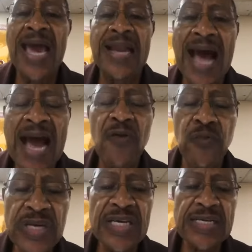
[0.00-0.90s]
and I
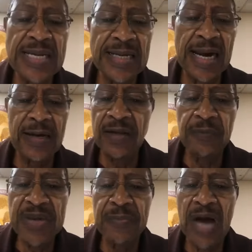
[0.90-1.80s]
read other
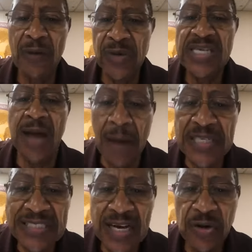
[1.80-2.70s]
people. I read
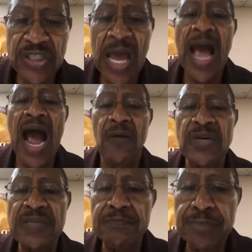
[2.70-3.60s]
commentaries. I
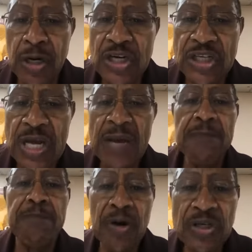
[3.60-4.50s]
read books.
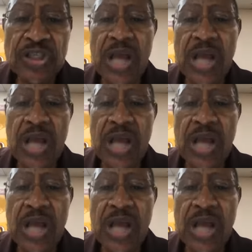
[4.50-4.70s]
I